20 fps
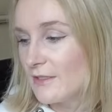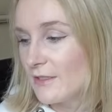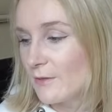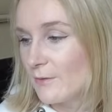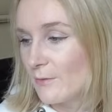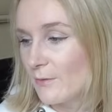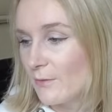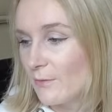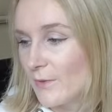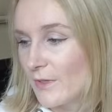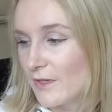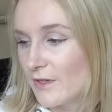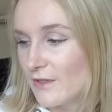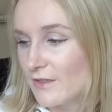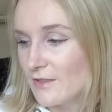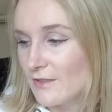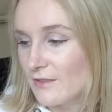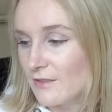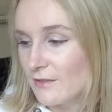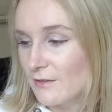So we
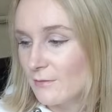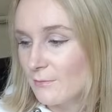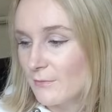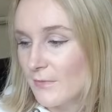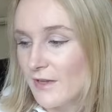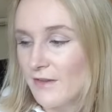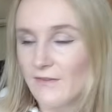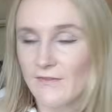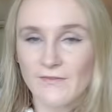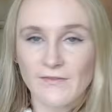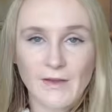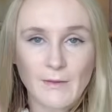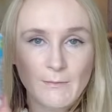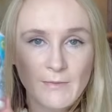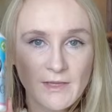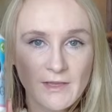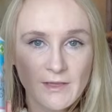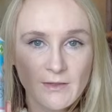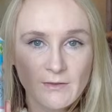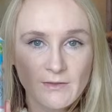got some
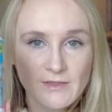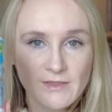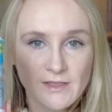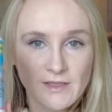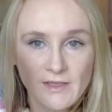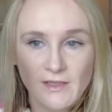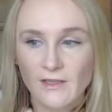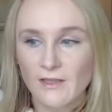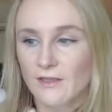Fabulosa